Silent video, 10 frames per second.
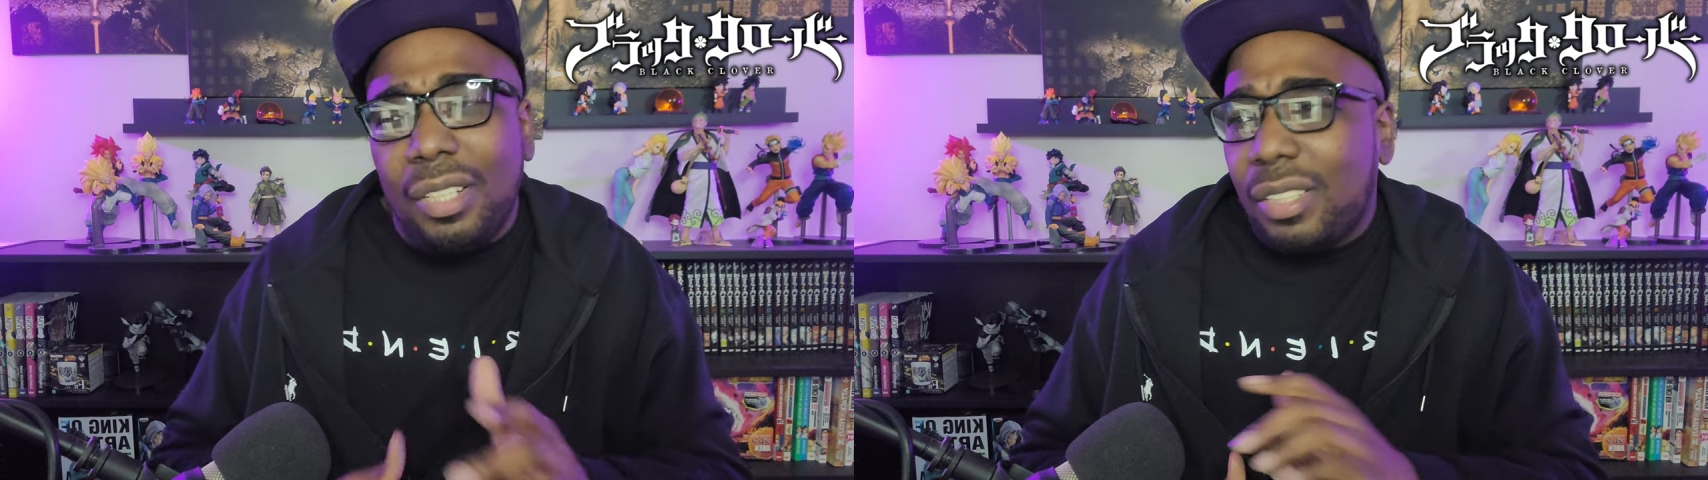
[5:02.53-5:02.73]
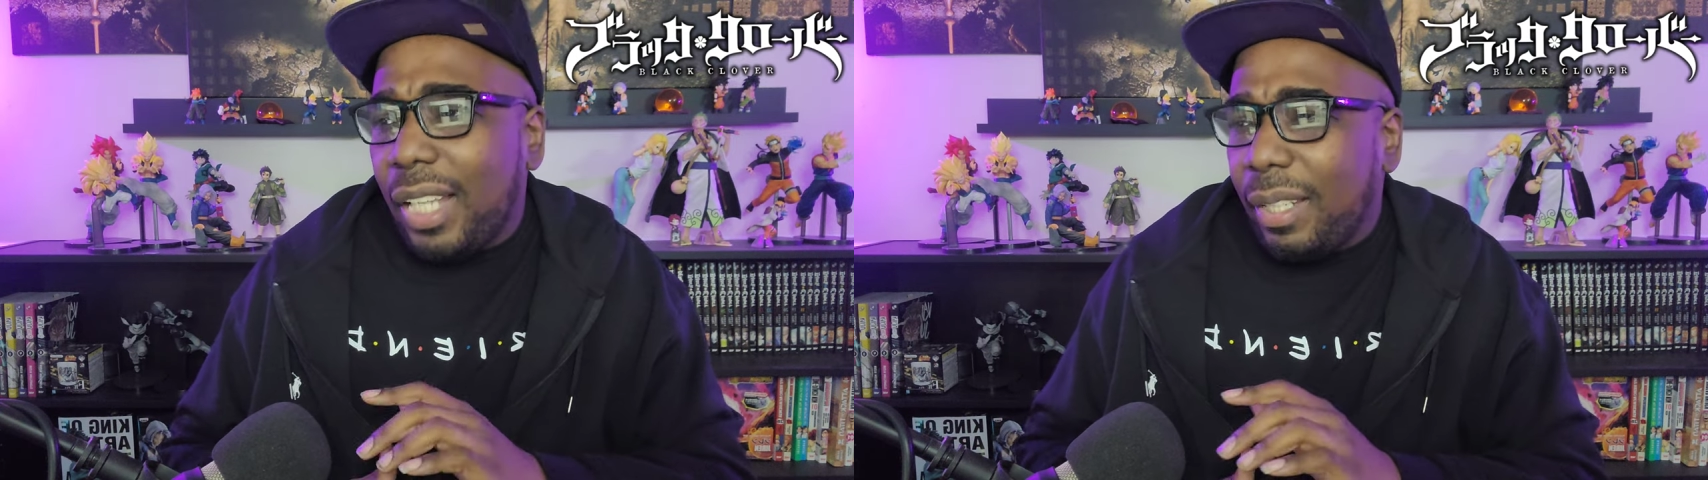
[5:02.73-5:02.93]

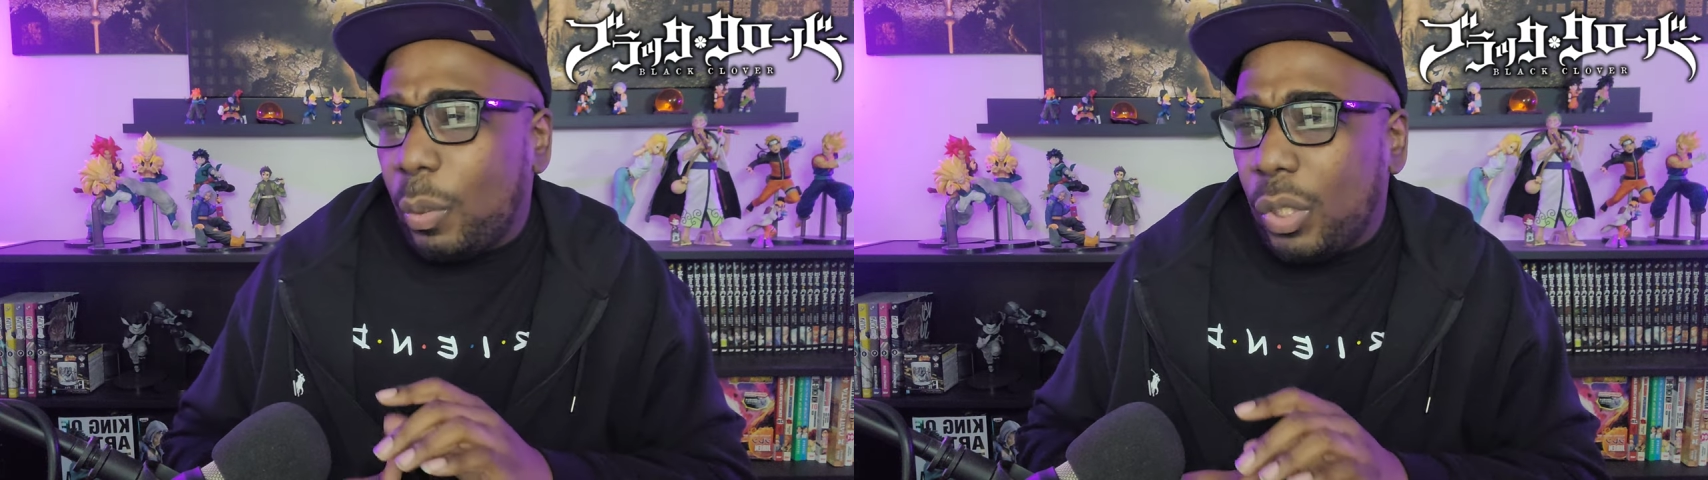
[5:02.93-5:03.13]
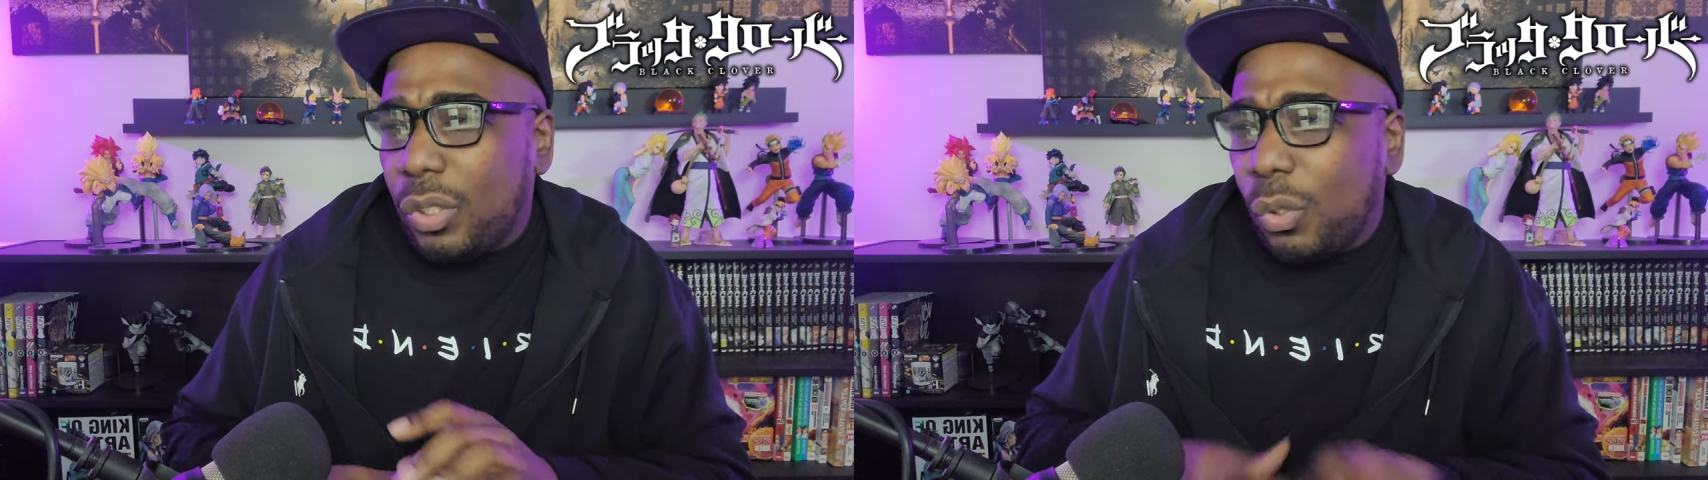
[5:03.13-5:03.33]
looks like
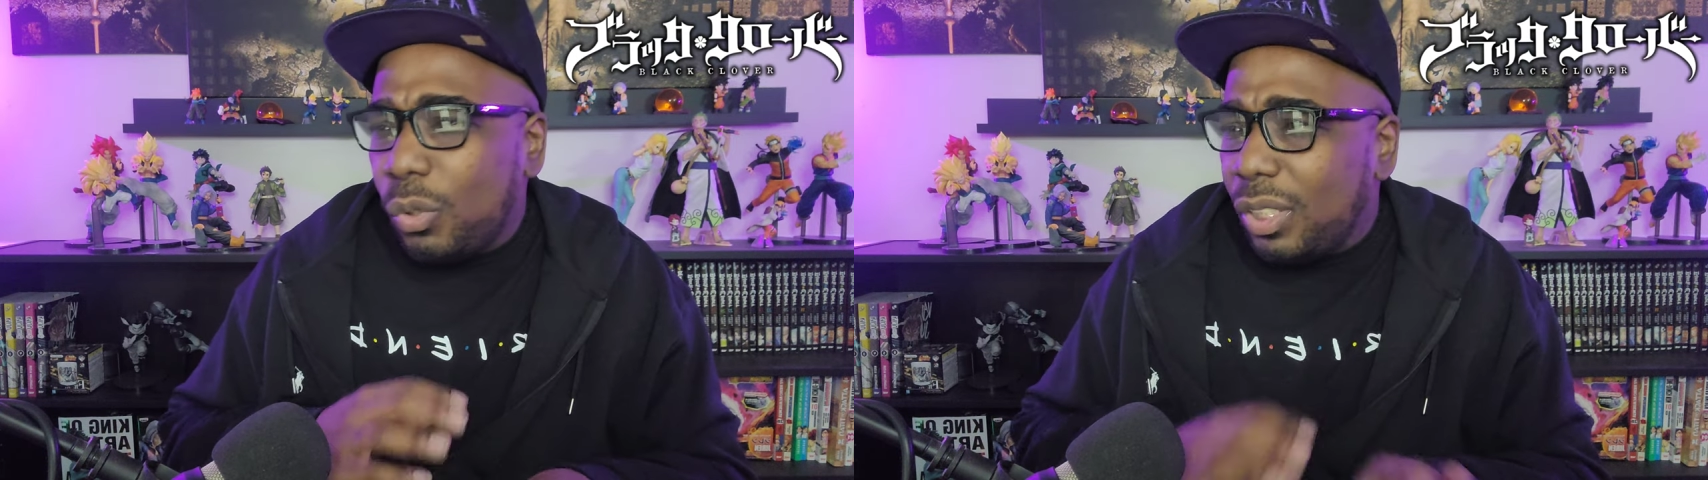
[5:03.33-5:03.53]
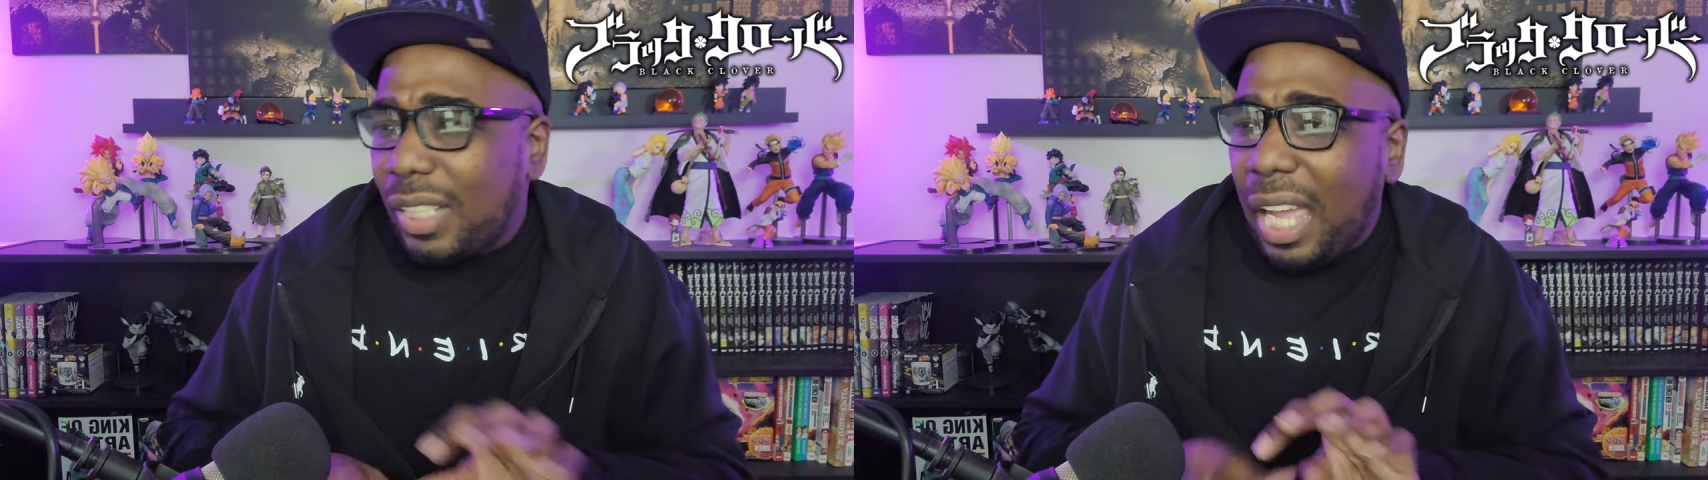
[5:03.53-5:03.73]

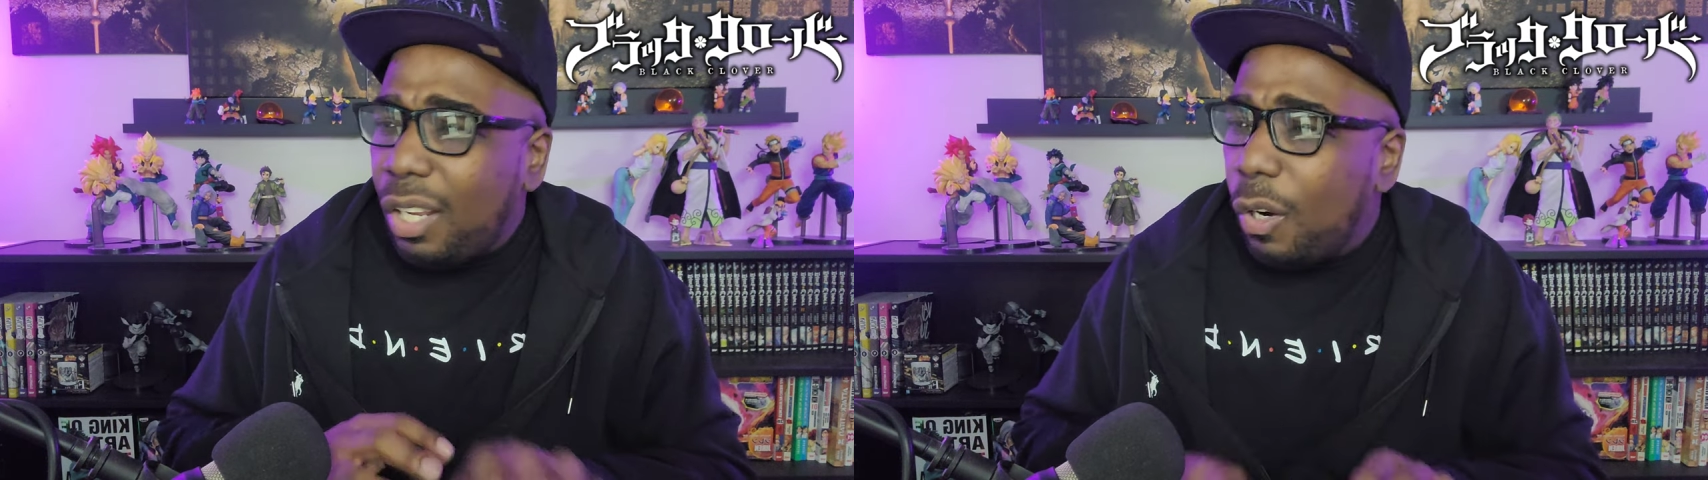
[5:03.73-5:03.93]
crystals. It's kind